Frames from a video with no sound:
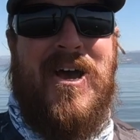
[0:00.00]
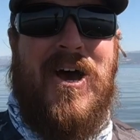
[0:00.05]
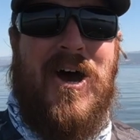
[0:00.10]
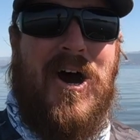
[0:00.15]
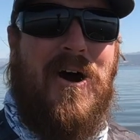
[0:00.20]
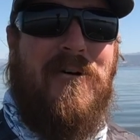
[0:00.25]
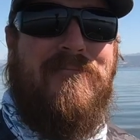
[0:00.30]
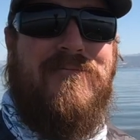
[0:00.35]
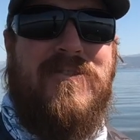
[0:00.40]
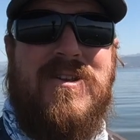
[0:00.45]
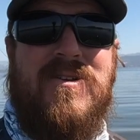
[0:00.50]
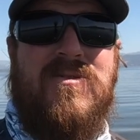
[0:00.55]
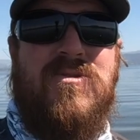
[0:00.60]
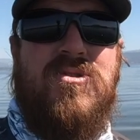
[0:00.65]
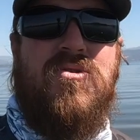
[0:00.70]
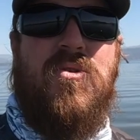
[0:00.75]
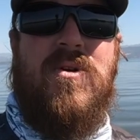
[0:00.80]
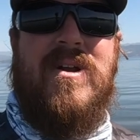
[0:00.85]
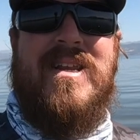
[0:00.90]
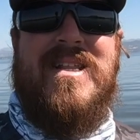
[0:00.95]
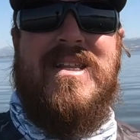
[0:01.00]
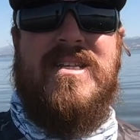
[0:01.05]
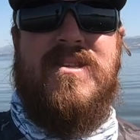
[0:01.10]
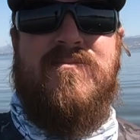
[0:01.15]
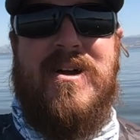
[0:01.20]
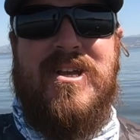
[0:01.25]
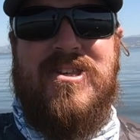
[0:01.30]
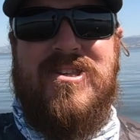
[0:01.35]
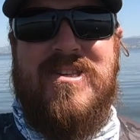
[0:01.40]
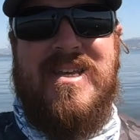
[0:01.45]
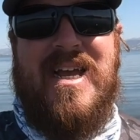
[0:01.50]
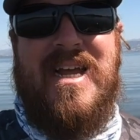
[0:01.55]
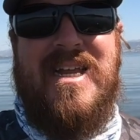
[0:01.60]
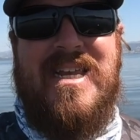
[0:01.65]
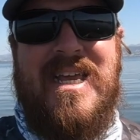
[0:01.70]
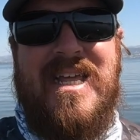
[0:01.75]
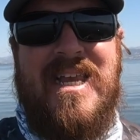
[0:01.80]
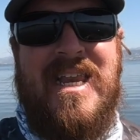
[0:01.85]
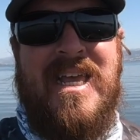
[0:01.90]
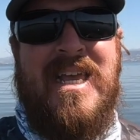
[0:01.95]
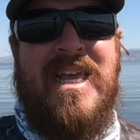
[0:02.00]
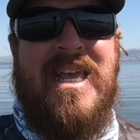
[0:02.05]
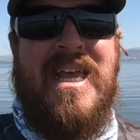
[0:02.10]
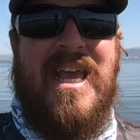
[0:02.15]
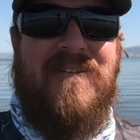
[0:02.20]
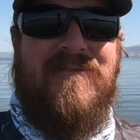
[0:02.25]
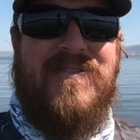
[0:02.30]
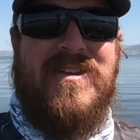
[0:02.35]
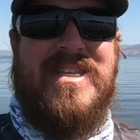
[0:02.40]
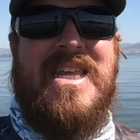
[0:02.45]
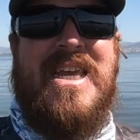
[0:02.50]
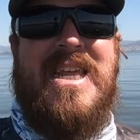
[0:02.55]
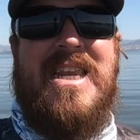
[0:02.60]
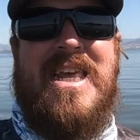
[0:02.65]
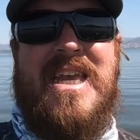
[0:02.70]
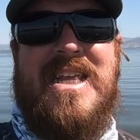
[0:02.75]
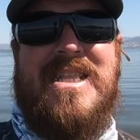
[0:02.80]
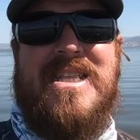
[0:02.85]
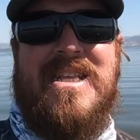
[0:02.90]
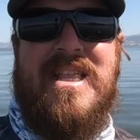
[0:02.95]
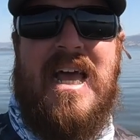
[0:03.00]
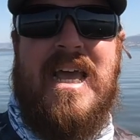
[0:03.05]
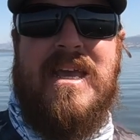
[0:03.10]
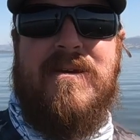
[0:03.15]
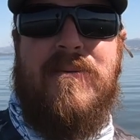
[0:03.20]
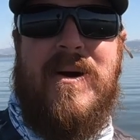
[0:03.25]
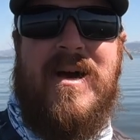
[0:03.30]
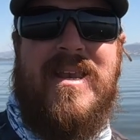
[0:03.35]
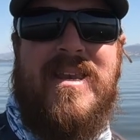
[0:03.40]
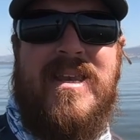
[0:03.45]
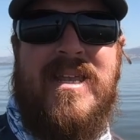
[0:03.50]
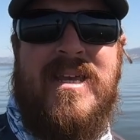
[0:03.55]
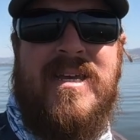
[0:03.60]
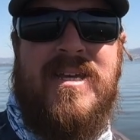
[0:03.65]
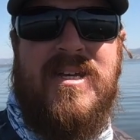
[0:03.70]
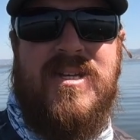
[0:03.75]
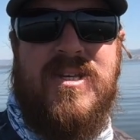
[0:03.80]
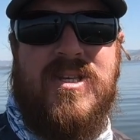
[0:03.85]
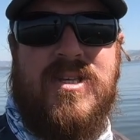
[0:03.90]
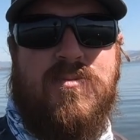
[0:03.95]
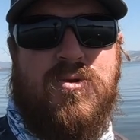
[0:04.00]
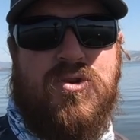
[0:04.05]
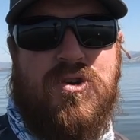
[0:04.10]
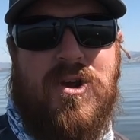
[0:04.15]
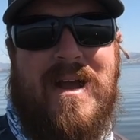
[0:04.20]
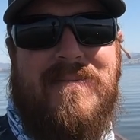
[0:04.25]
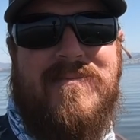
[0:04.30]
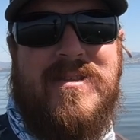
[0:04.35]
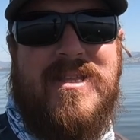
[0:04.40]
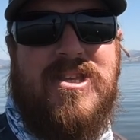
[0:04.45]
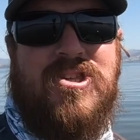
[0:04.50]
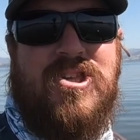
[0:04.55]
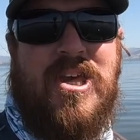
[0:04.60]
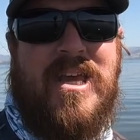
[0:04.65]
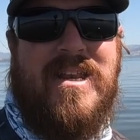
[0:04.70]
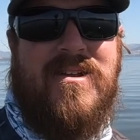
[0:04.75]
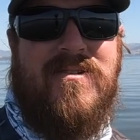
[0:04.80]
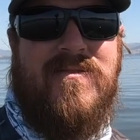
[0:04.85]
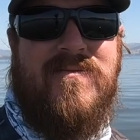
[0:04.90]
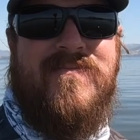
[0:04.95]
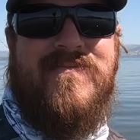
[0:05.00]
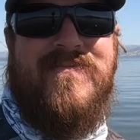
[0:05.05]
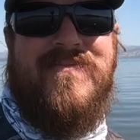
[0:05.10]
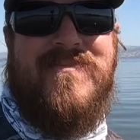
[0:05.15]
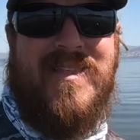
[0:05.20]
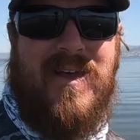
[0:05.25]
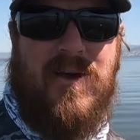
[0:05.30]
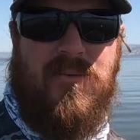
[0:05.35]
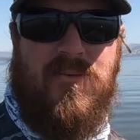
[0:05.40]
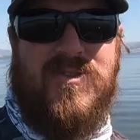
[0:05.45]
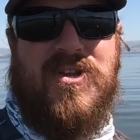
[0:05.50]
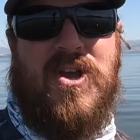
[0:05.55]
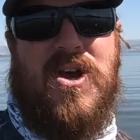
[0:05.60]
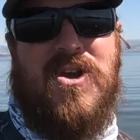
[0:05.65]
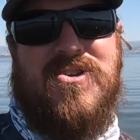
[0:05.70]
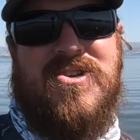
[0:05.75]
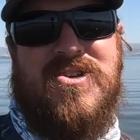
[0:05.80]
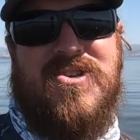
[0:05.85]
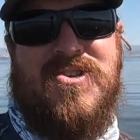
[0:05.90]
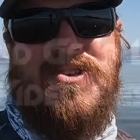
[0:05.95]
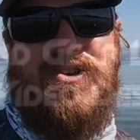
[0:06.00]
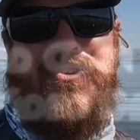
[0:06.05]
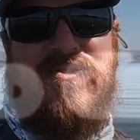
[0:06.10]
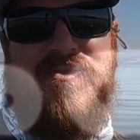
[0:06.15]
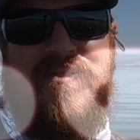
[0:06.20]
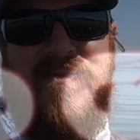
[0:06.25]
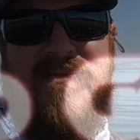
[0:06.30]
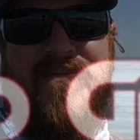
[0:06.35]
Hopefully you enjoyed it as much as I did. If you did, hit the like button, subscribe to the channel, and we'll talk to you soon.